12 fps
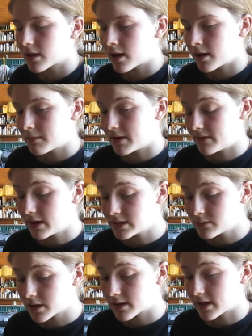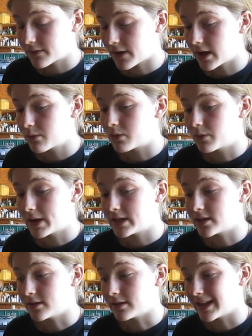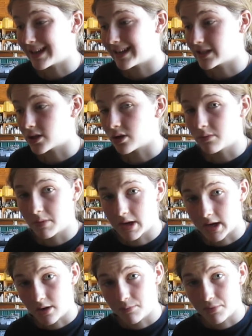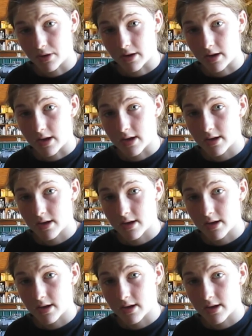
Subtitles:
And if it doesn't work, that's fine. We'll wait till Dad gets home and he'll bring